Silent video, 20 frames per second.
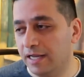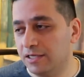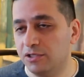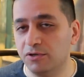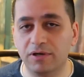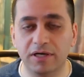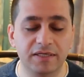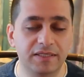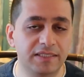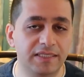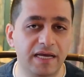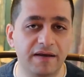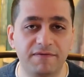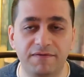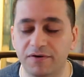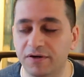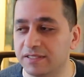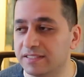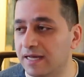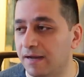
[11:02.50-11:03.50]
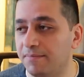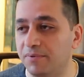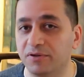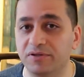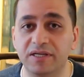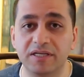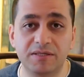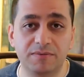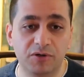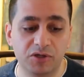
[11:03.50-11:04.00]
and you can save, for example,
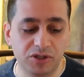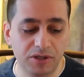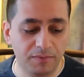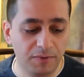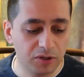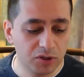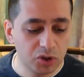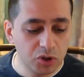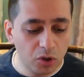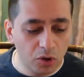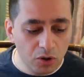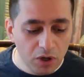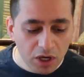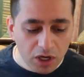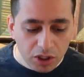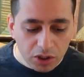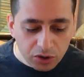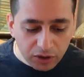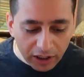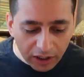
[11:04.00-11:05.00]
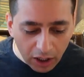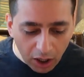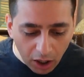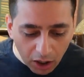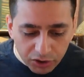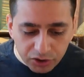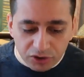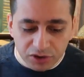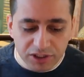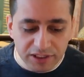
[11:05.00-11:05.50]
this much amount. So you get an
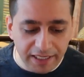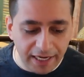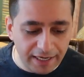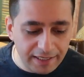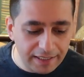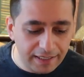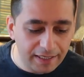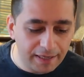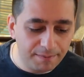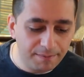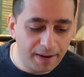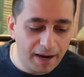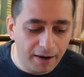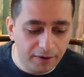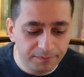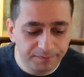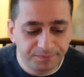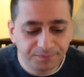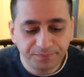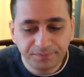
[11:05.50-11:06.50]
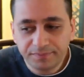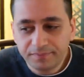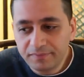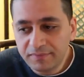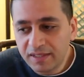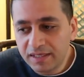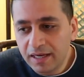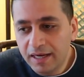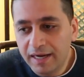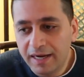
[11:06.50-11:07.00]
understanding about
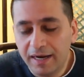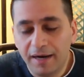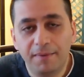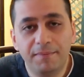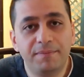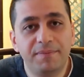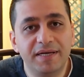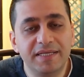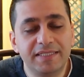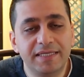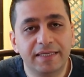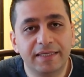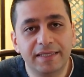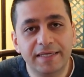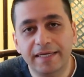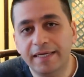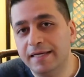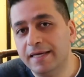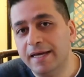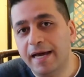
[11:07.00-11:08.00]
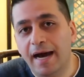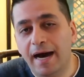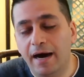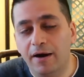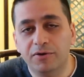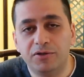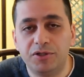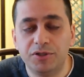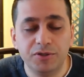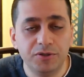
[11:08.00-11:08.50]
basically
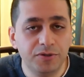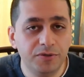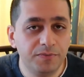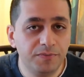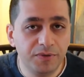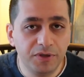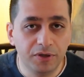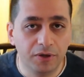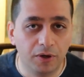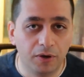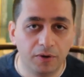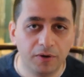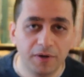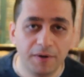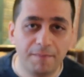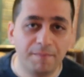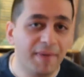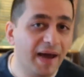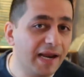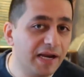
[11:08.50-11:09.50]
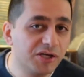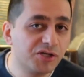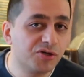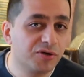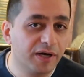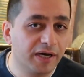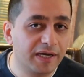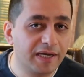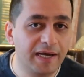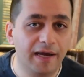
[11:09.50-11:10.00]
how to manage
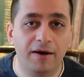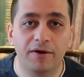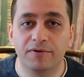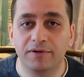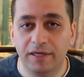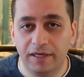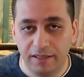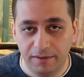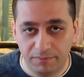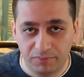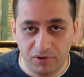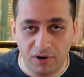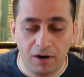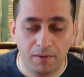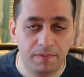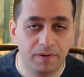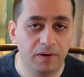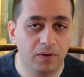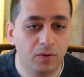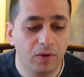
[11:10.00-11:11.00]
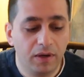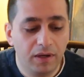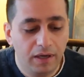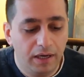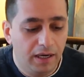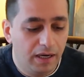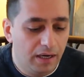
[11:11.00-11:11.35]
your account in a proper